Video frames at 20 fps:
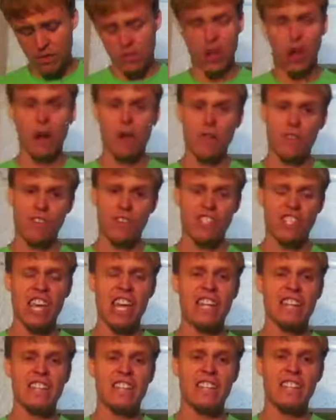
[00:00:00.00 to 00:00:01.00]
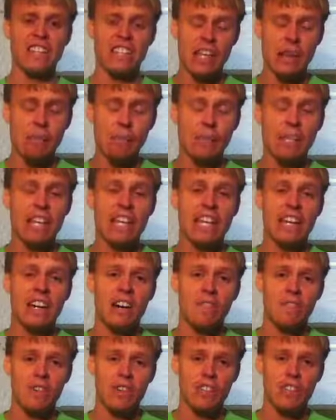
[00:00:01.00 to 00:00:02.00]
don't forsake the assembling
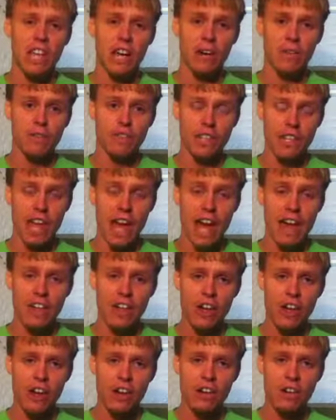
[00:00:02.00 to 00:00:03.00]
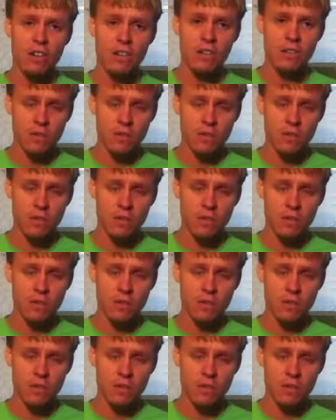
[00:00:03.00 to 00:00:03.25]
of yourselves together,